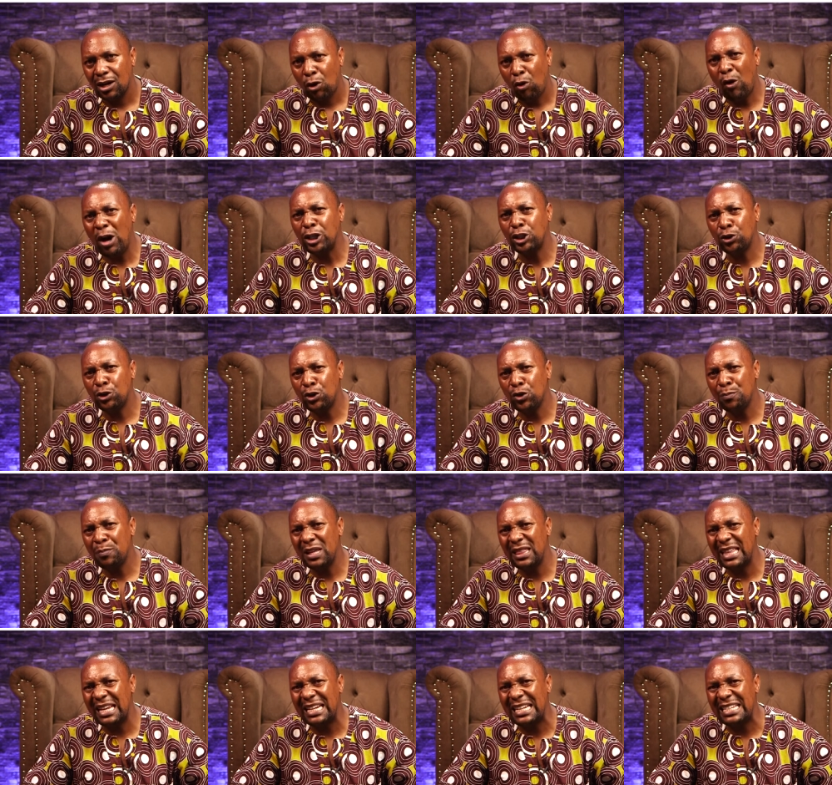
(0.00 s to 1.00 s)
Why should you
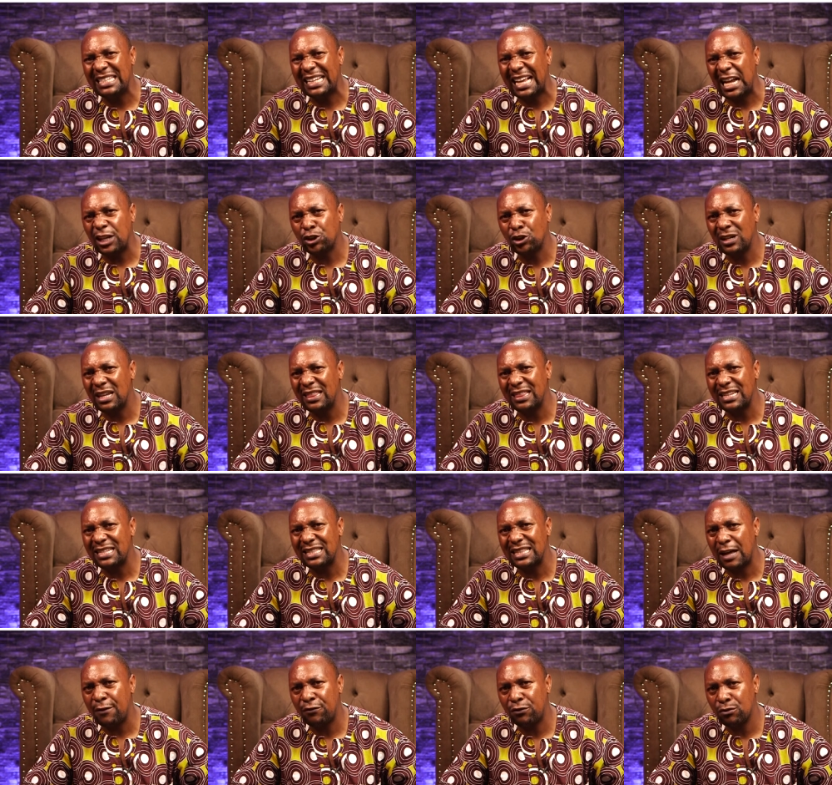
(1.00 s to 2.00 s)
be the discussion in the
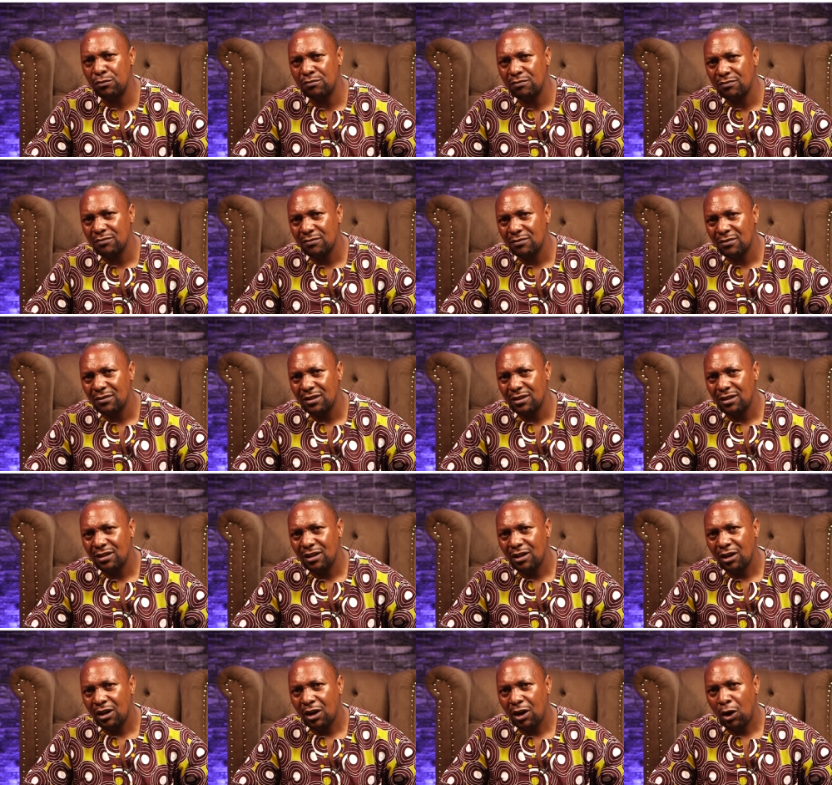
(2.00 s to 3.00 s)
staff room?
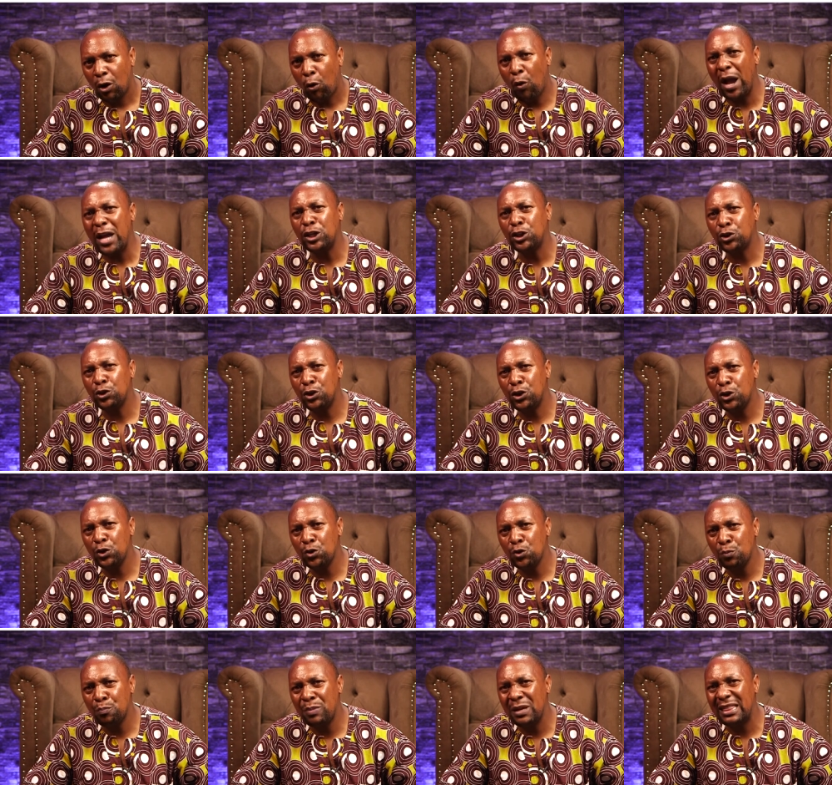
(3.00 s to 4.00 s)
Why should
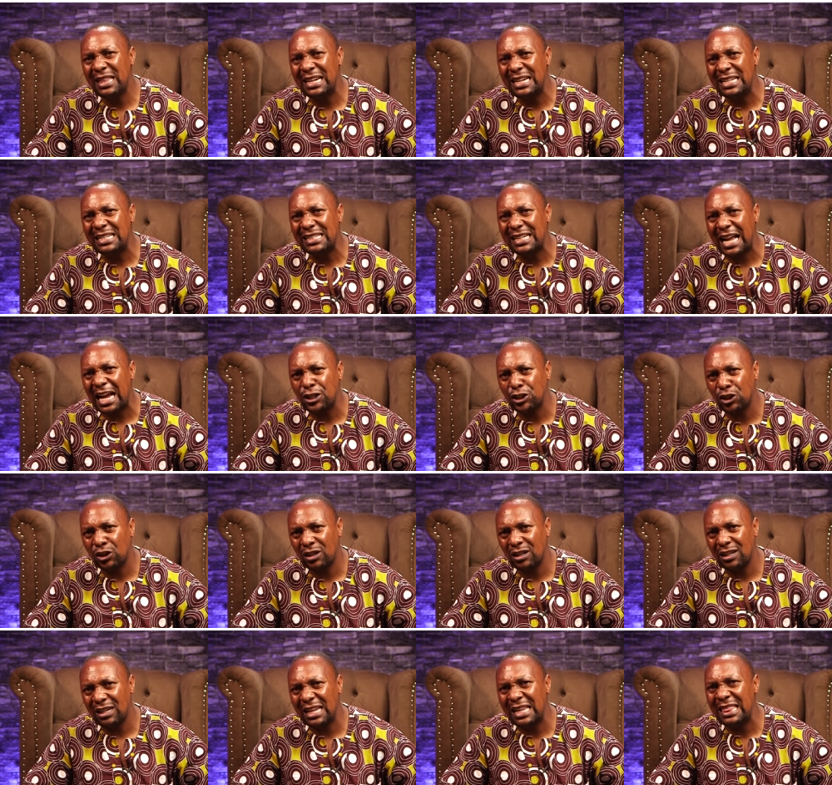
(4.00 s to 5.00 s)
you be the
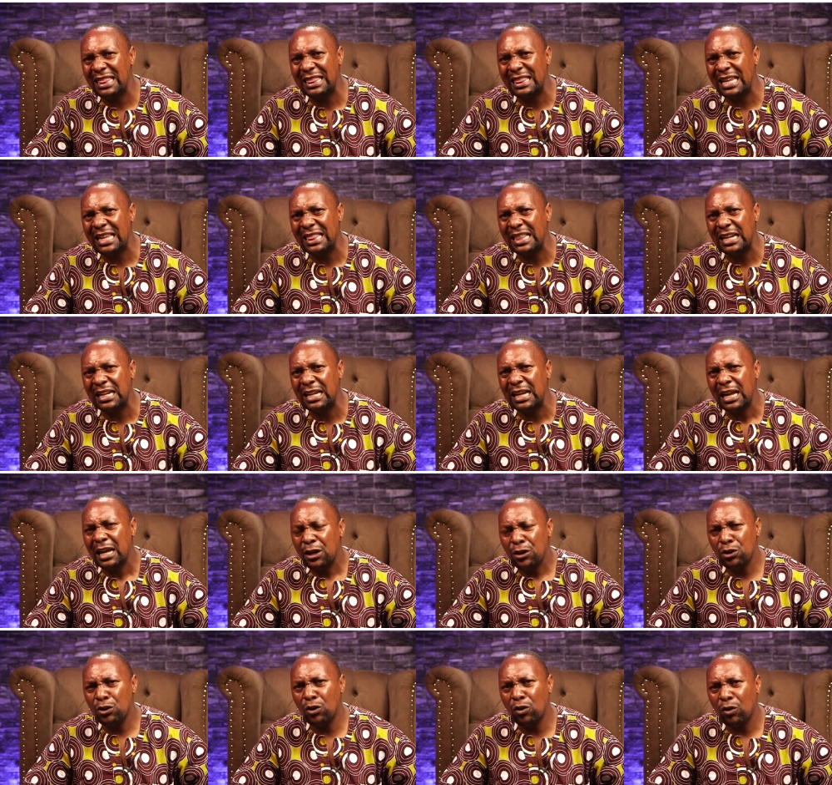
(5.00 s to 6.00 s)
discussion in, in the,
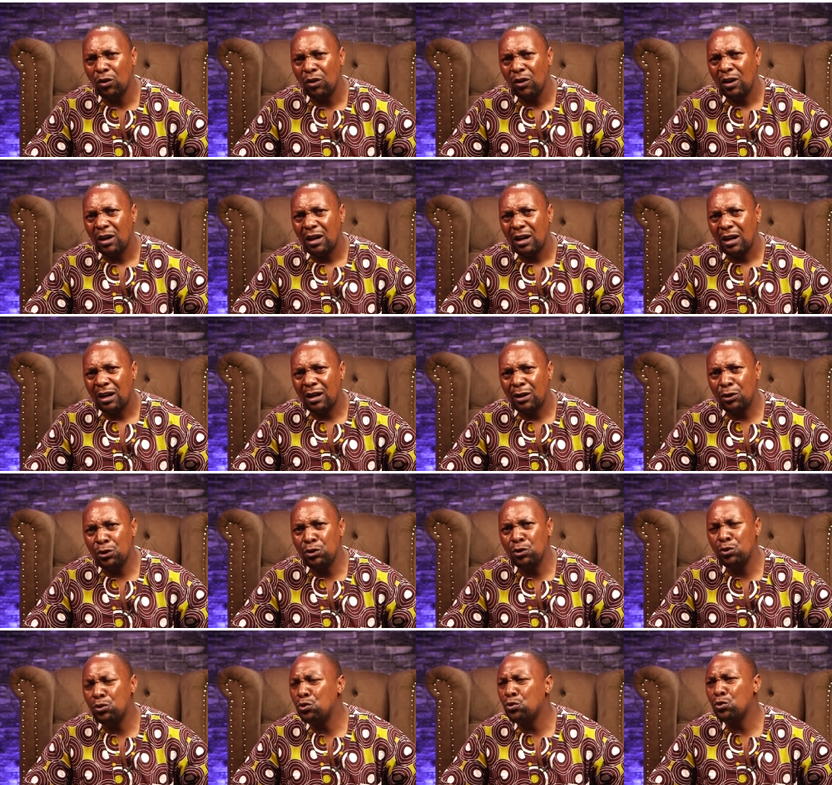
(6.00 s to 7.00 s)
you know,
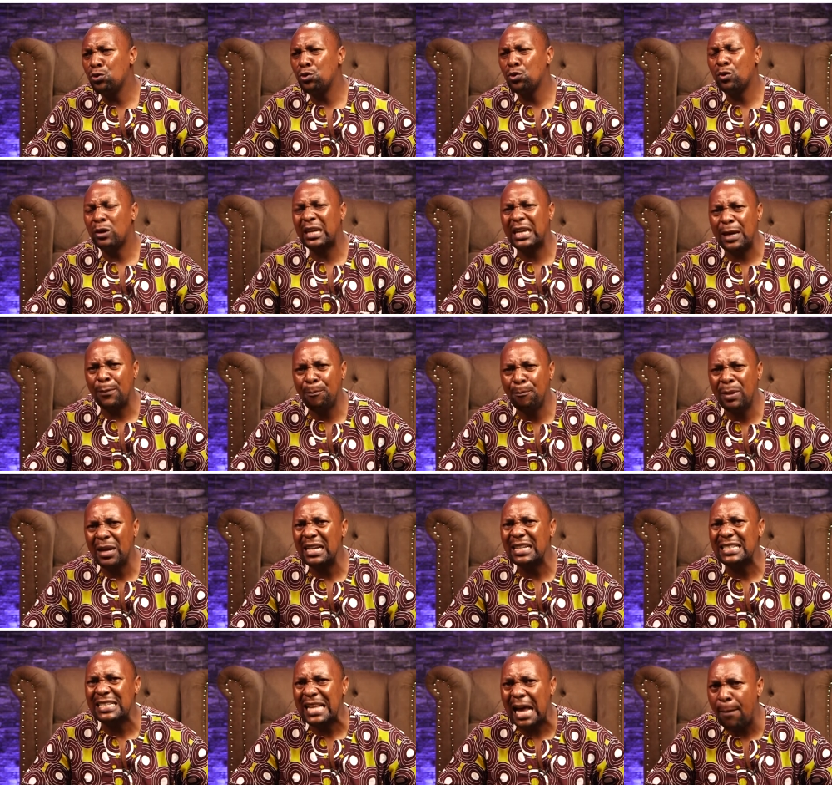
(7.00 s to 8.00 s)
you, you keep
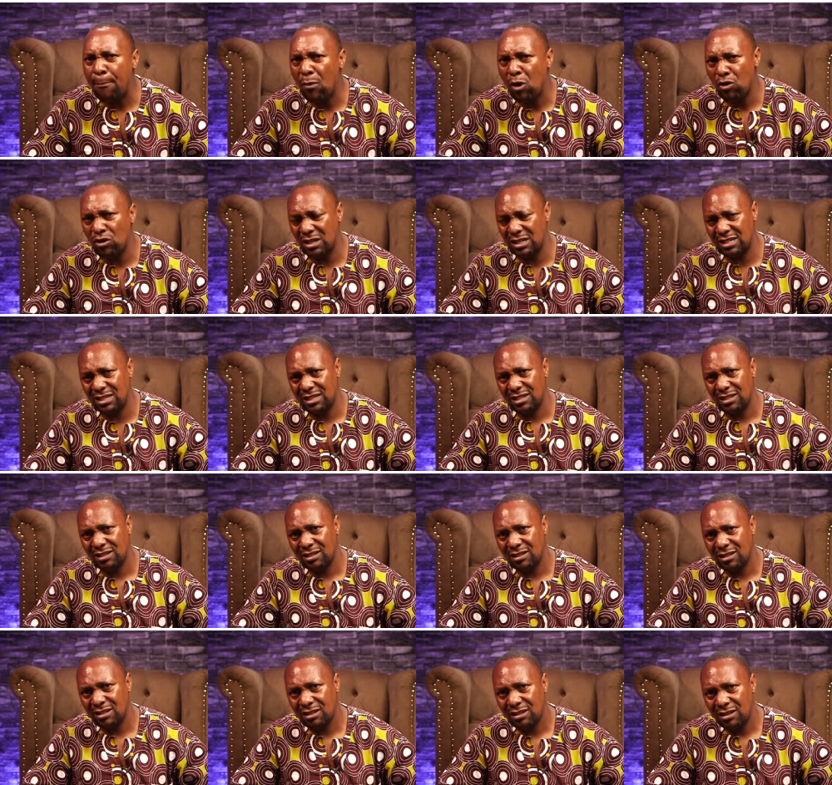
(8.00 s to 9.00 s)
being summoned
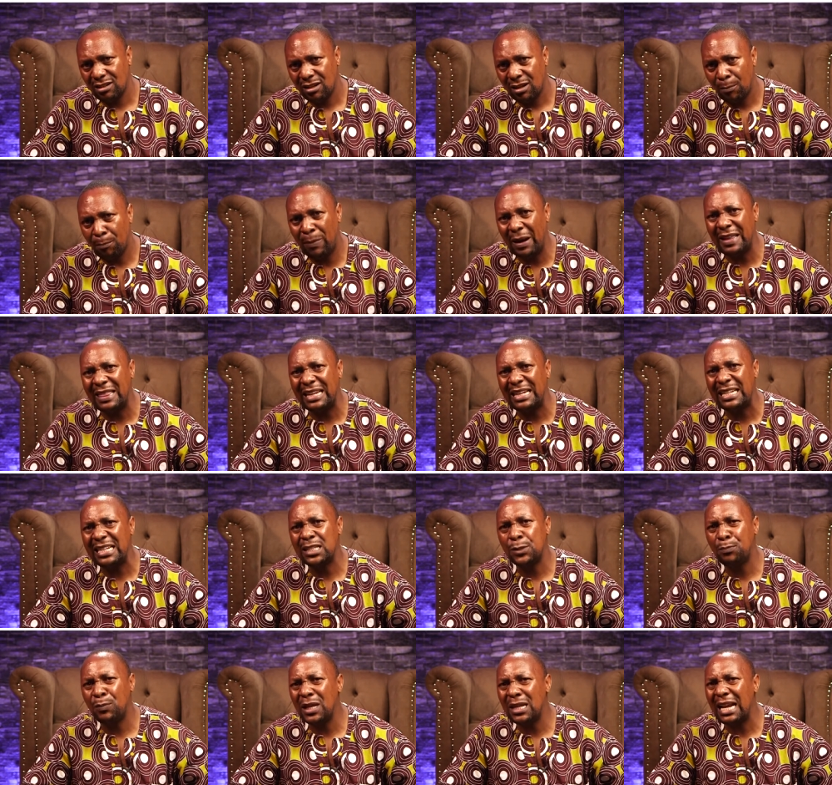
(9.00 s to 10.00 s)
by the
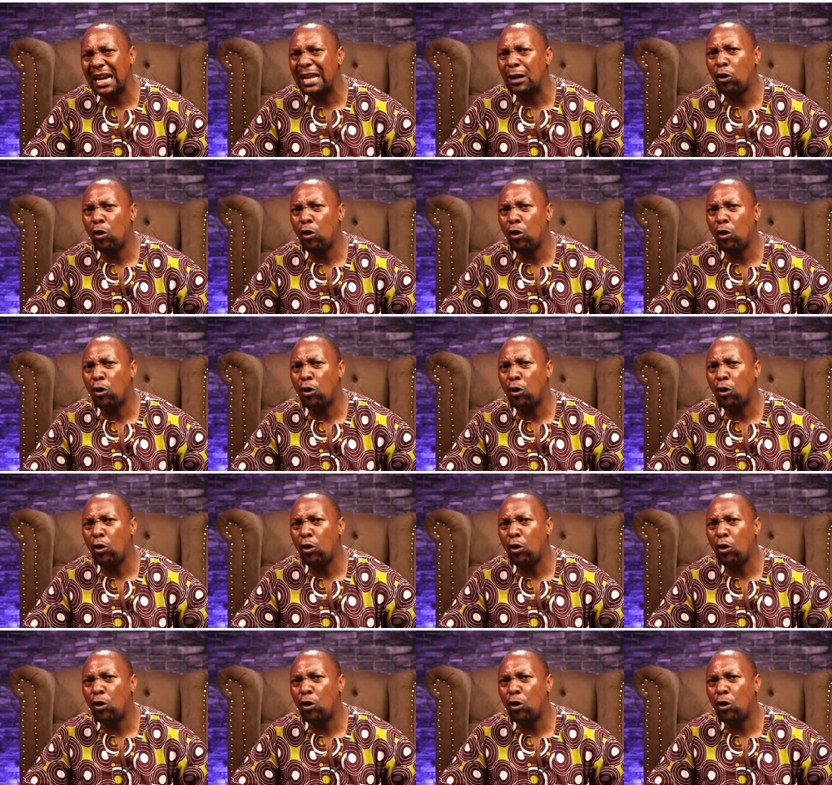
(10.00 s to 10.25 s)
disciplinary